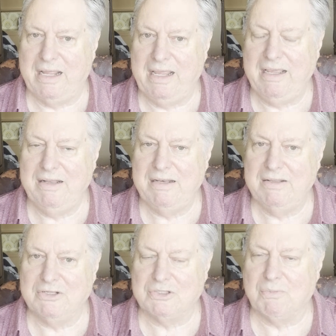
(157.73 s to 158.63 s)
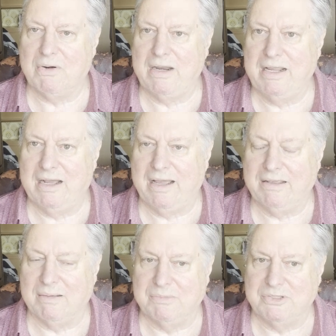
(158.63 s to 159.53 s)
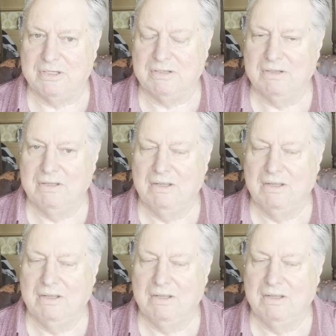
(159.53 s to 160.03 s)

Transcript: And this is where AI comes in.